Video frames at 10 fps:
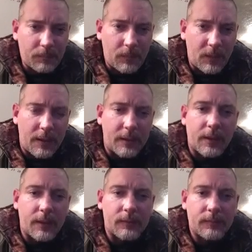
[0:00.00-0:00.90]
And
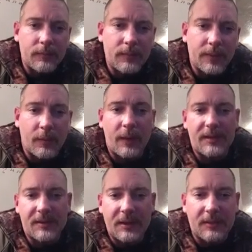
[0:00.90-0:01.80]
Lavoy has
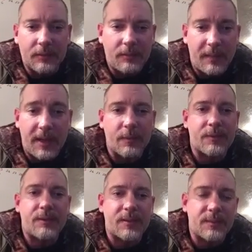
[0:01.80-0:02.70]
a diesel, manual
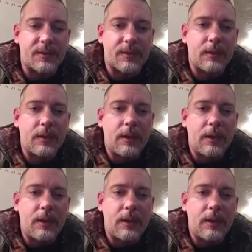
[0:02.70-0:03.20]
transmission.